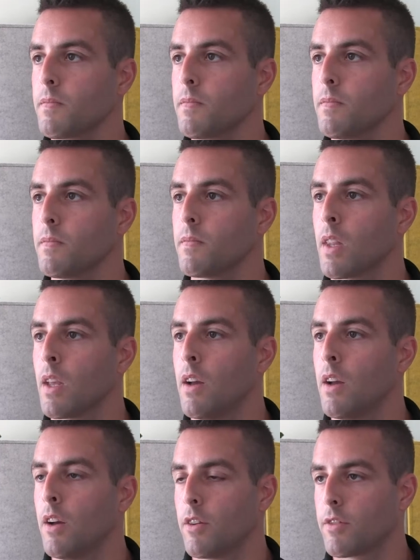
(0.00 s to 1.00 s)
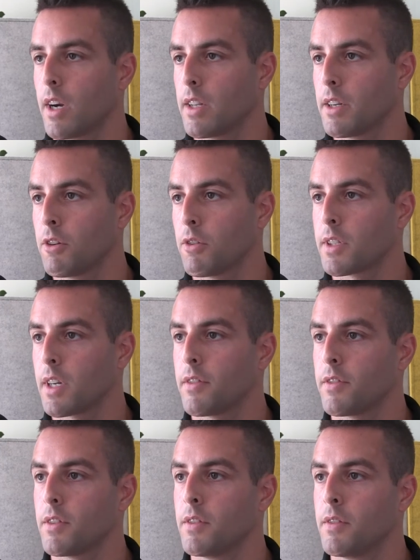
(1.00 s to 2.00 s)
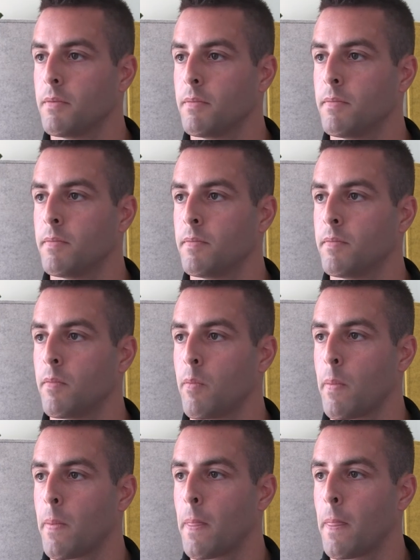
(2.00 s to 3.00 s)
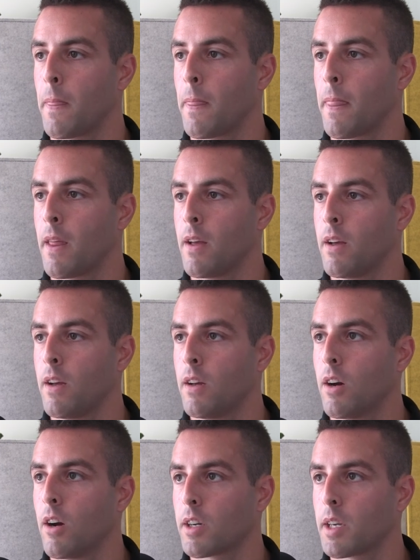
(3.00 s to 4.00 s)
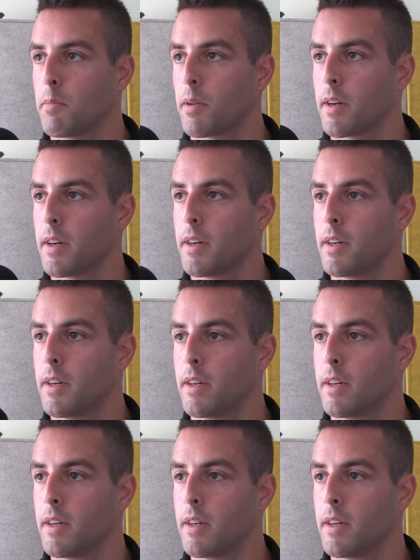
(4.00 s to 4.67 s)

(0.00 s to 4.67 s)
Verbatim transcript: Name? Riley Holzapfel. Your job? Hockey player.